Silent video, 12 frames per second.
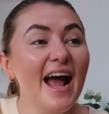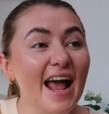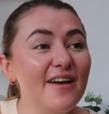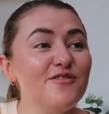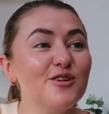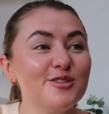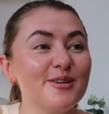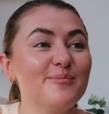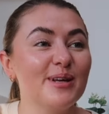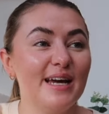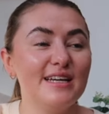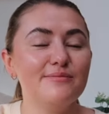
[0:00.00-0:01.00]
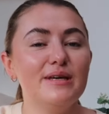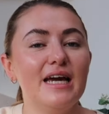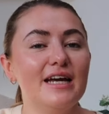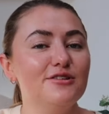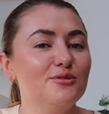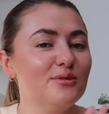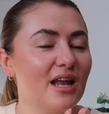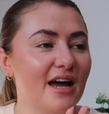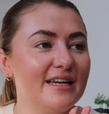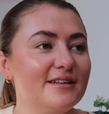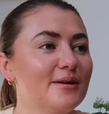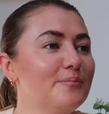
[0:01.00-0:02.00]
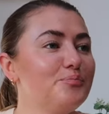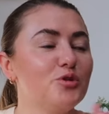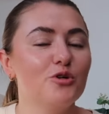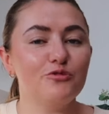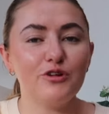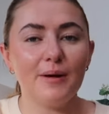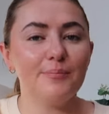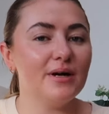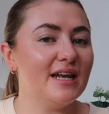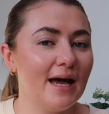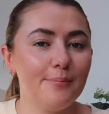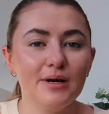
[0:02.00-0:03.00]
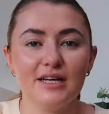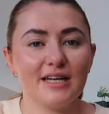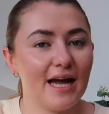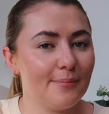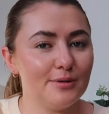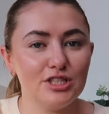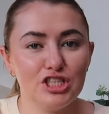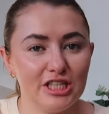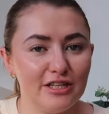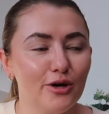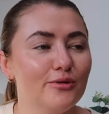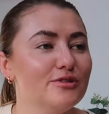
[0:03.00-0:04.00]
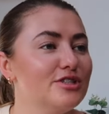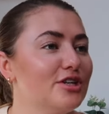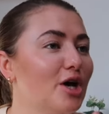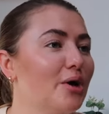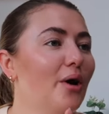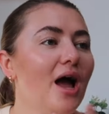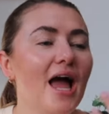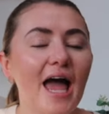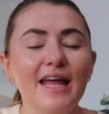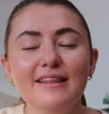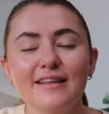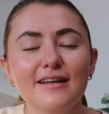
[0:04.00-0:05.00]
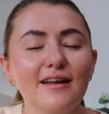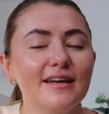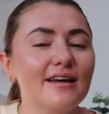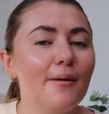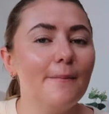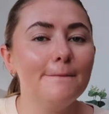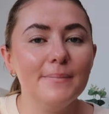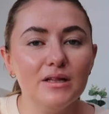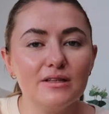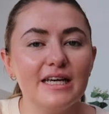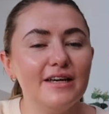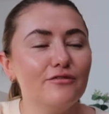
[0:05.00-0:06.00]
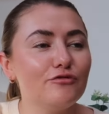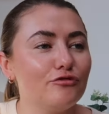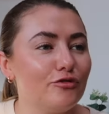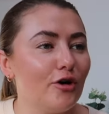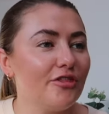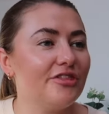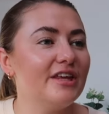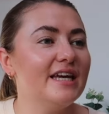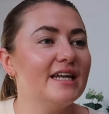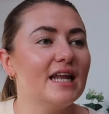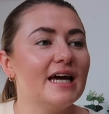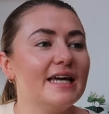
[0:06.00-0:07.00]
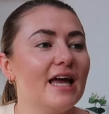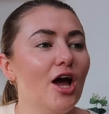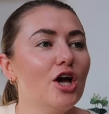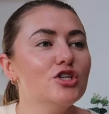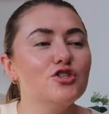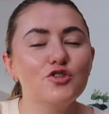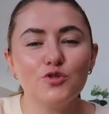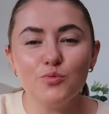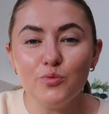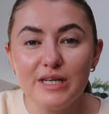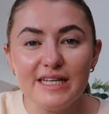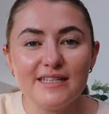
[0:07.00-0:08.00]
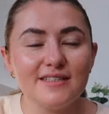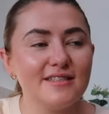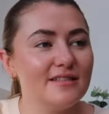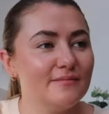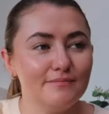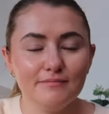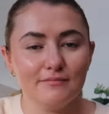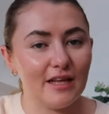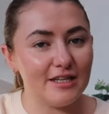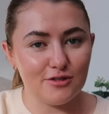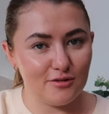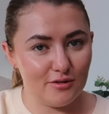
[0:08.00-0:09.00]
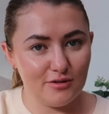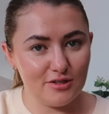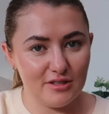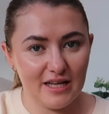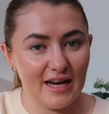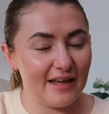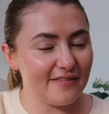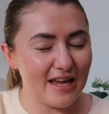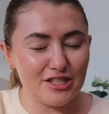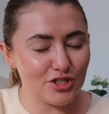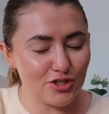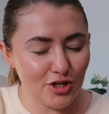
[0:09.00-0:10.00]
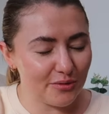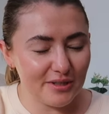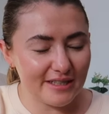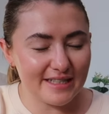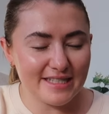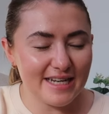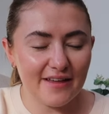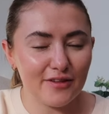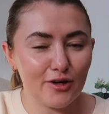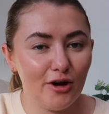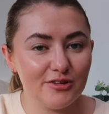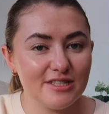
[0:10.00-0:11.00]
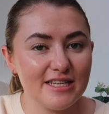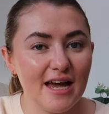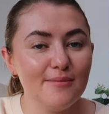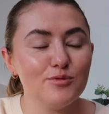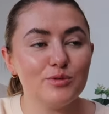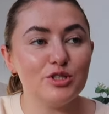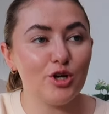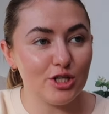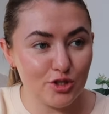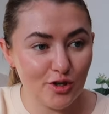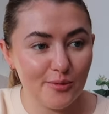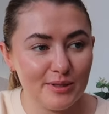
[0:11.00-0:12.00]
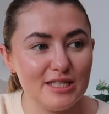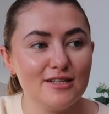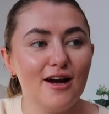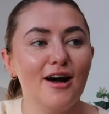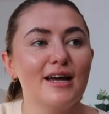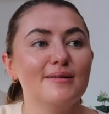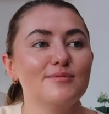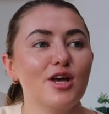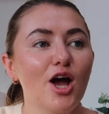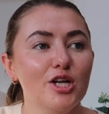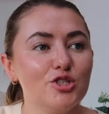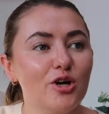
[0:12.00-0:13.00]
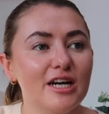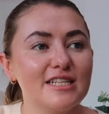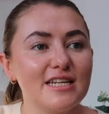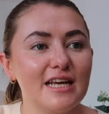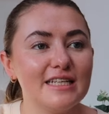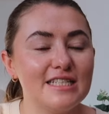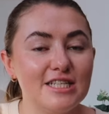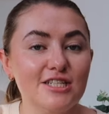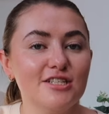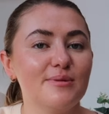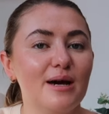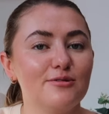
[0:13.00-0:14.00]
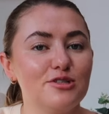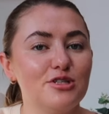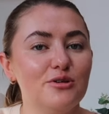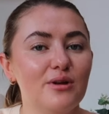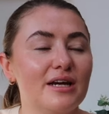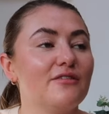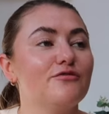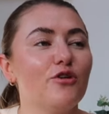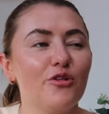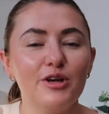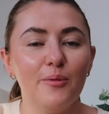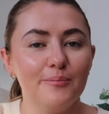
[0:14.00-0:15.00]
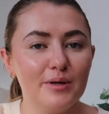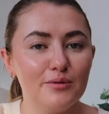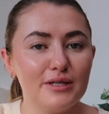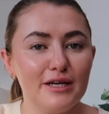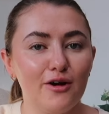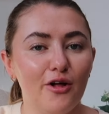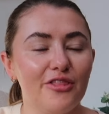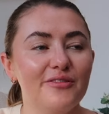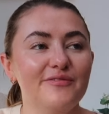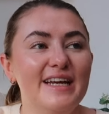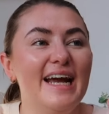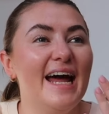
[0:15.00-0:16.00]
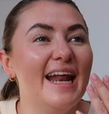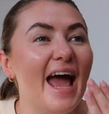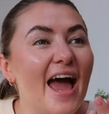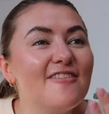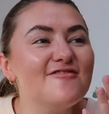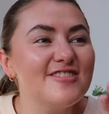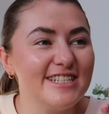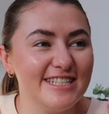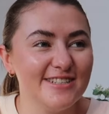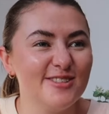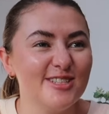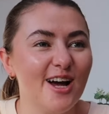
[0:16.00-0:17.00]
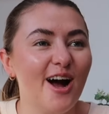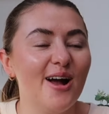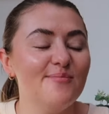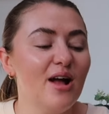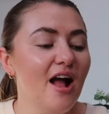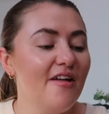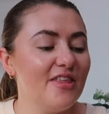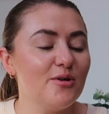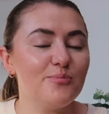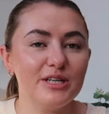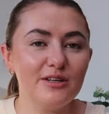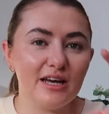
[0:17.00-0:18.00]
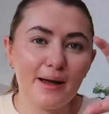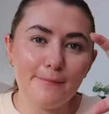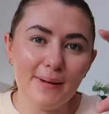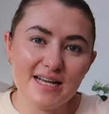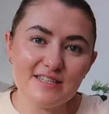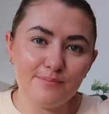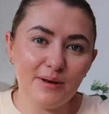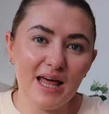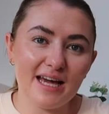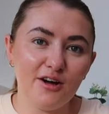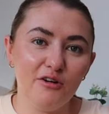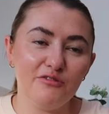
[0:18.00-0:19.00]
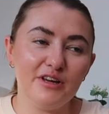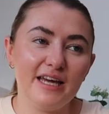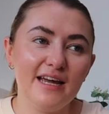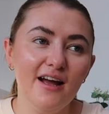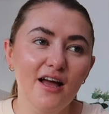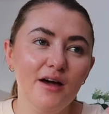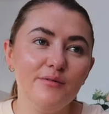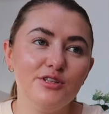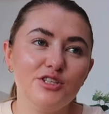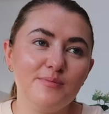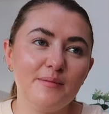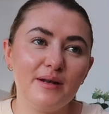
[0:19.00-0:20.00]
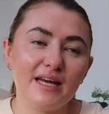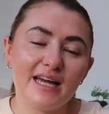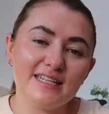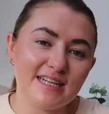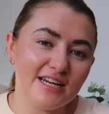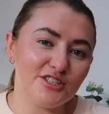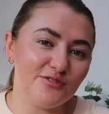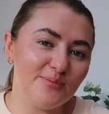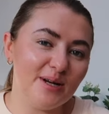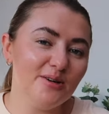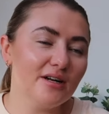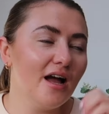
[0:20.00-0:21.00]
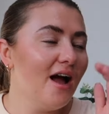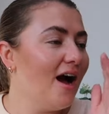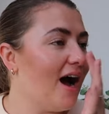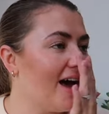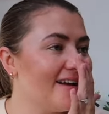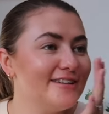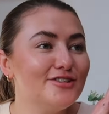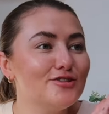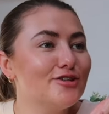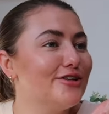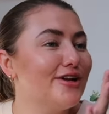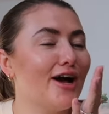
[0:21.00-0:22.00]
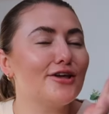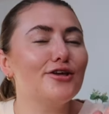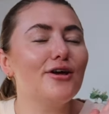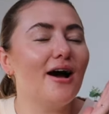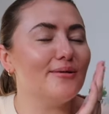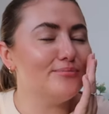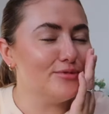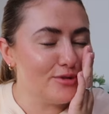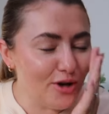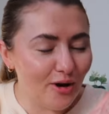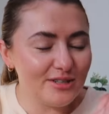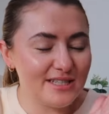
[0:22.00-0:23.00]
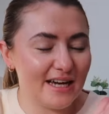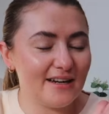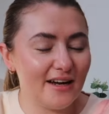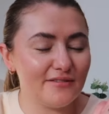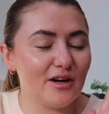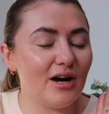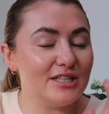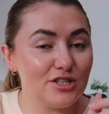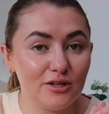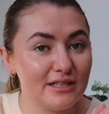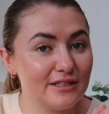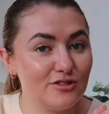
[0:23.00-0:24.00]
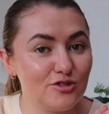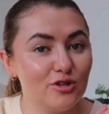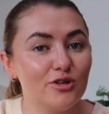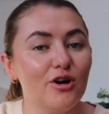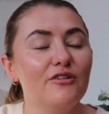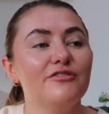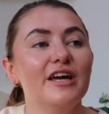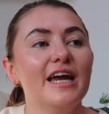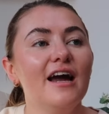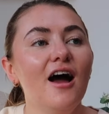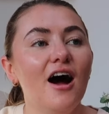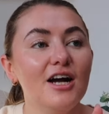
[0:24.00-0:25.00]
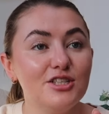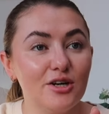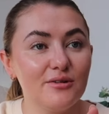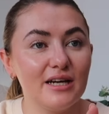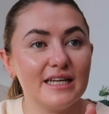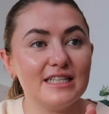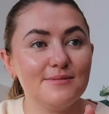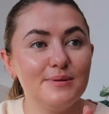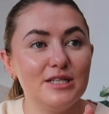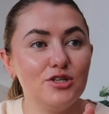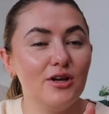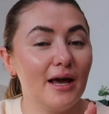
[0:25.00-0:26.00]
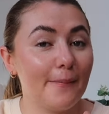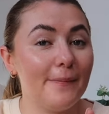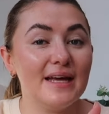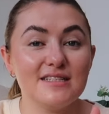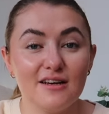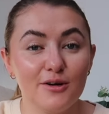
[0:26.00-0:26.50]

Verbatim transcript: If you're someone like me and you like your frappa, lappa, cappuccinos, you know, anything like milky and frothy and like sweet, they do not do that. Like, they just don't understand the concept. We tried so many times trying to like teach them how to do like a frothy or milky coffee, and every single time they were bringing like a massive black coffee with just maybe like a dash of milk, and I just couldn't. I, I'm not that kind of girl. I don't like a strong coffee. I don't like it to be too like bitter.